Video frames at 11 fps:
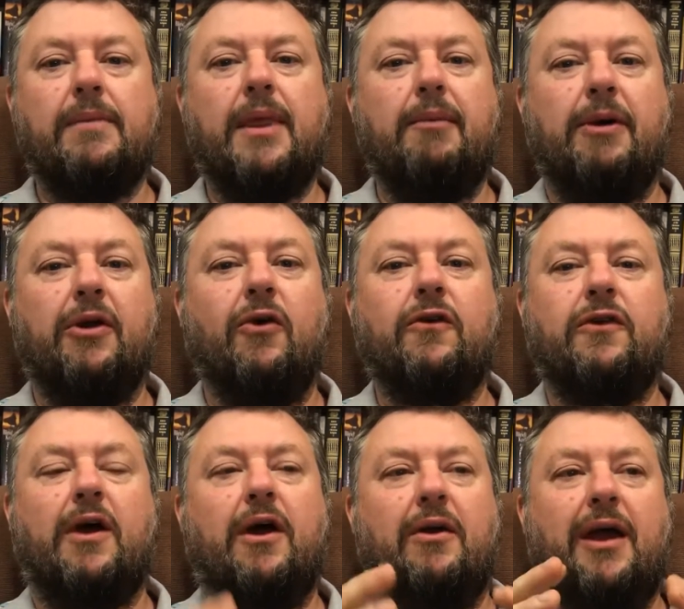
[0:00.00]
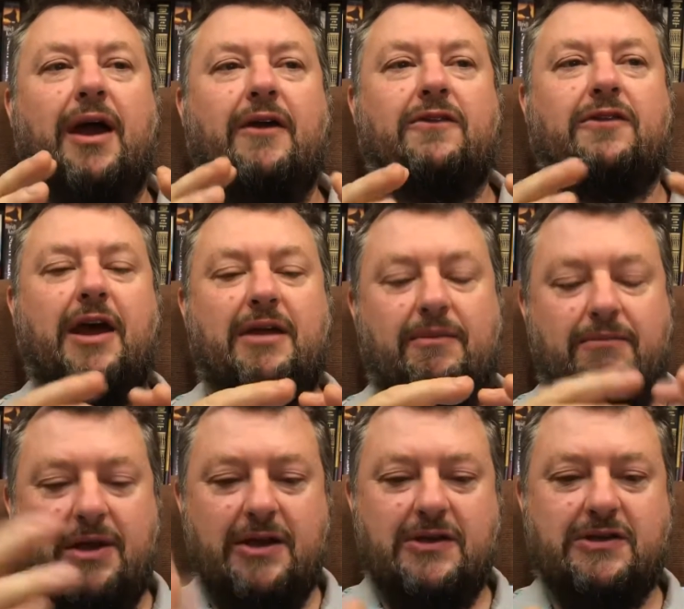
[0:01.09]
But also, as they
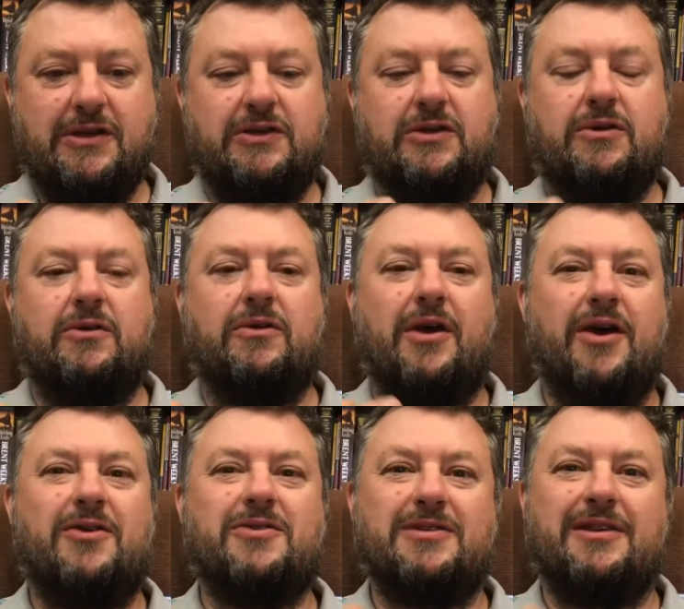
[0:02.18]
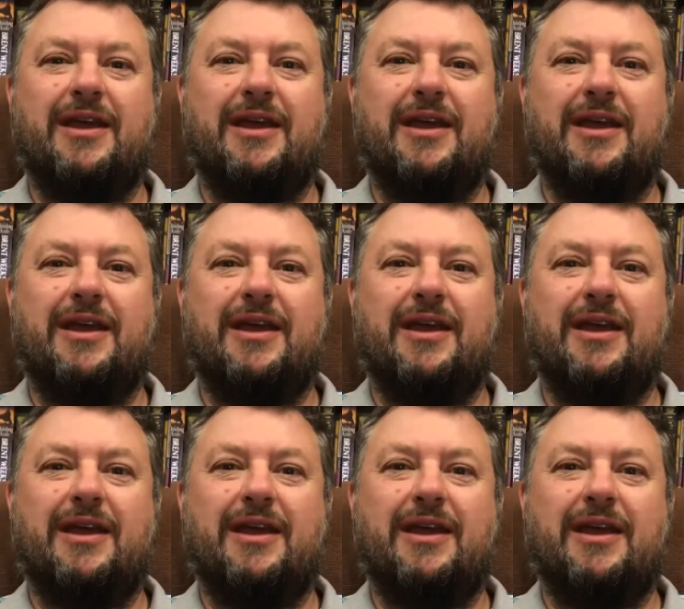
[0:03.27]
minister to those that they